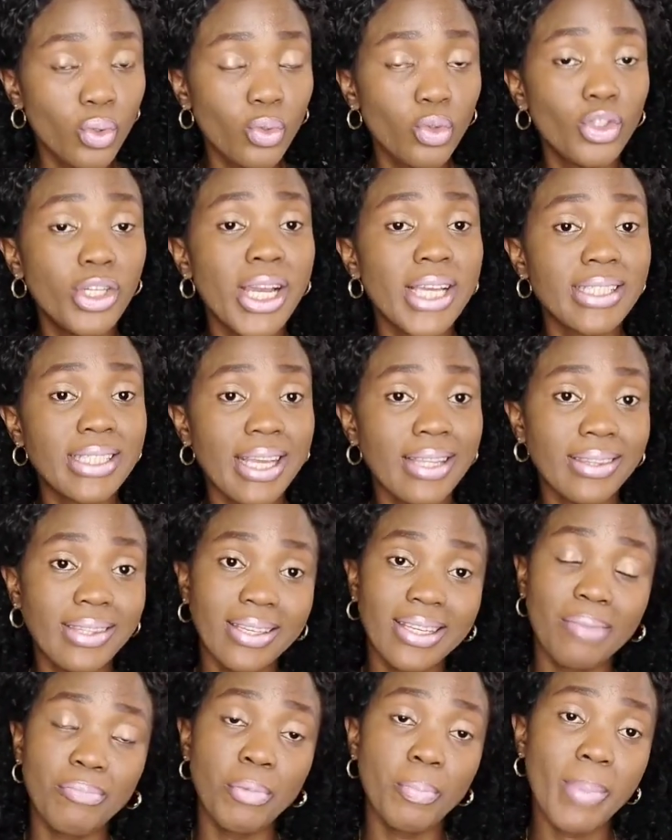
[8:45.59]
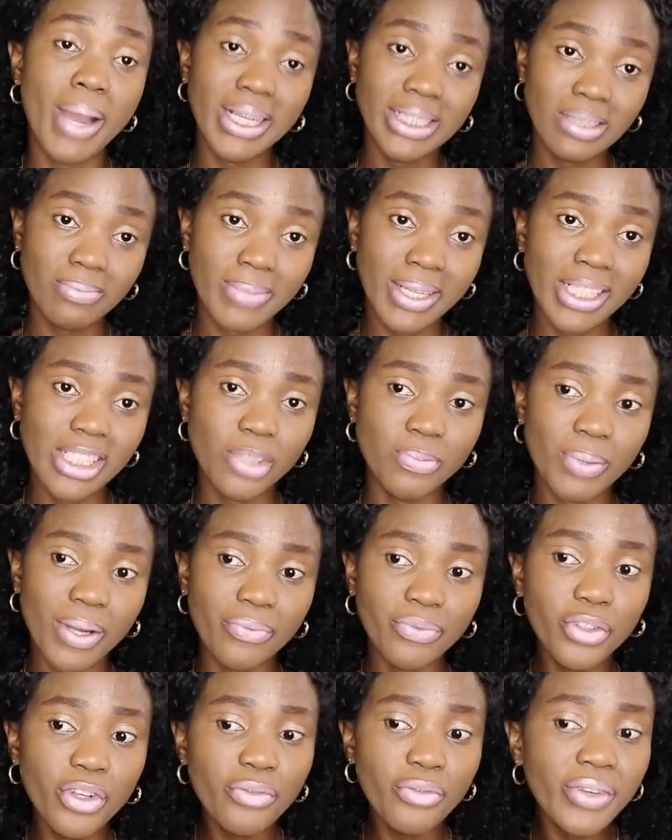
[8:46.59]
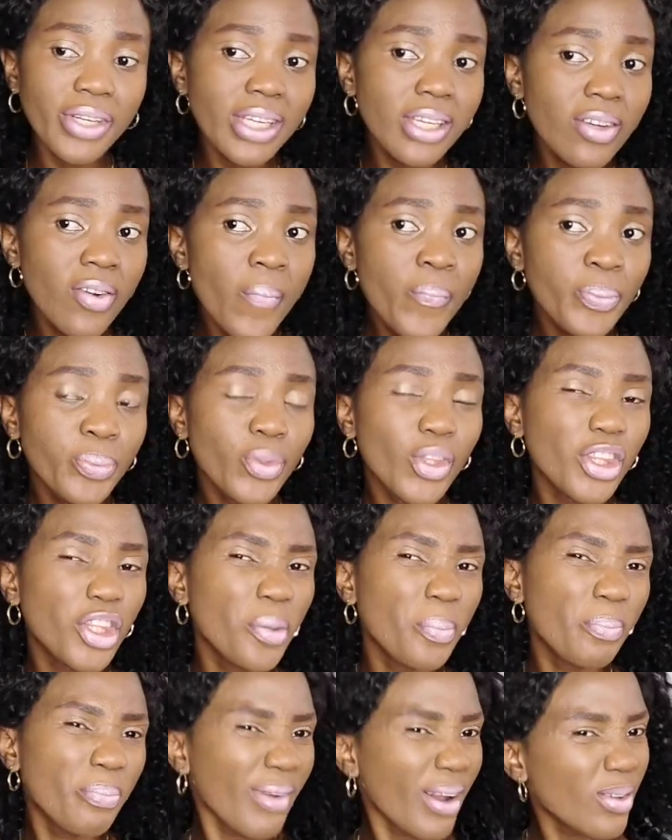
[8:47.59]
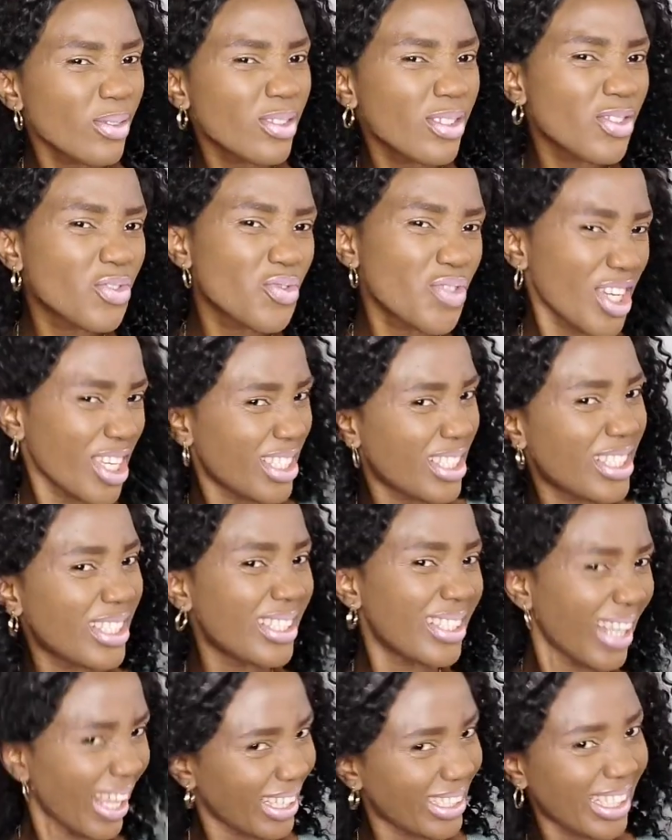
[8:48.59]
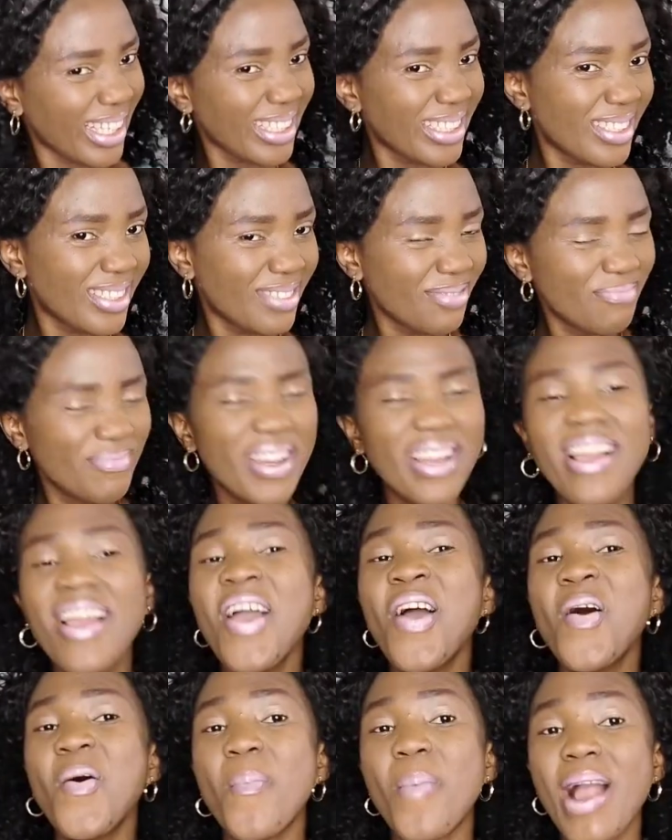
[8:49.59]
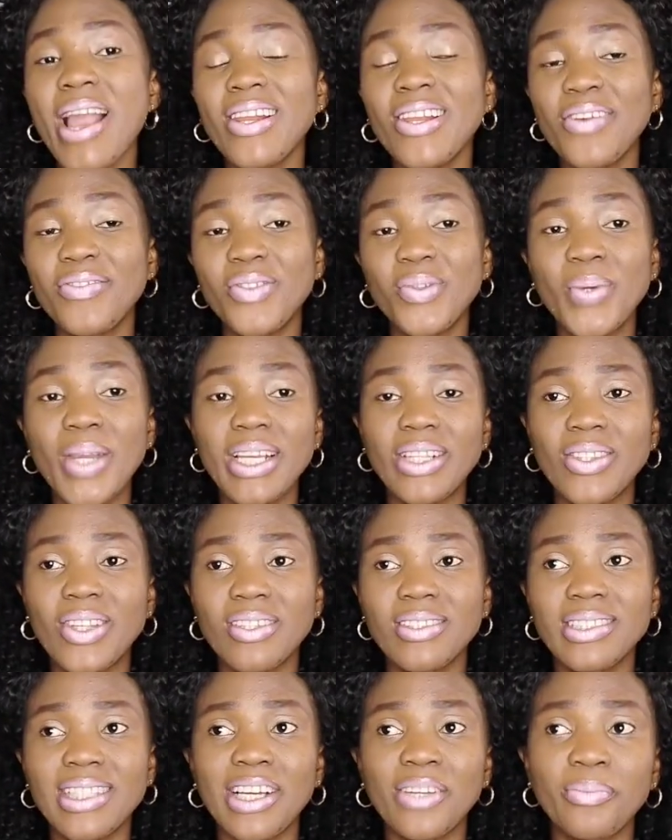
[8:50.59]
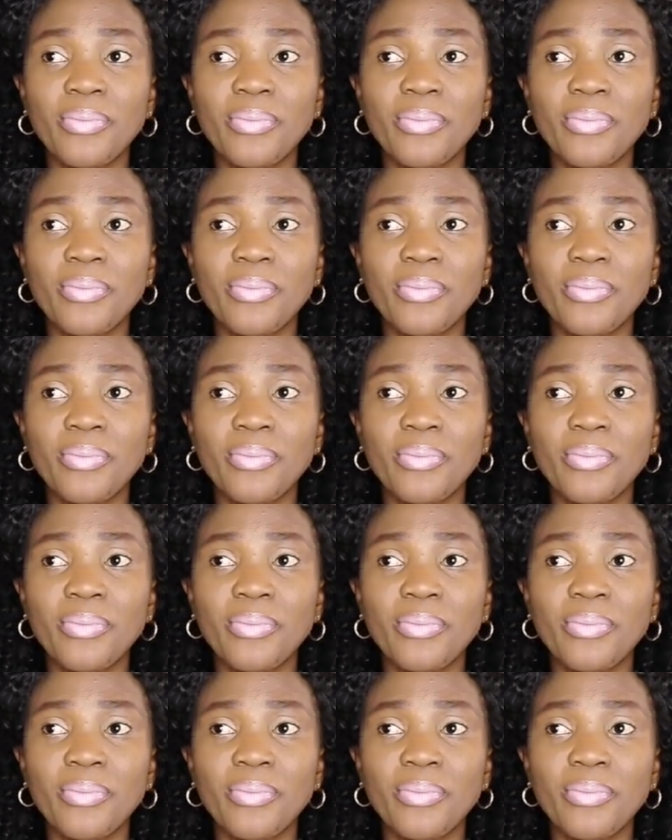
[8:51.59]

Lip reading: You guys can tell I'm a maximalist, but I've not really thought about dressing like that. But I love the way it turned out.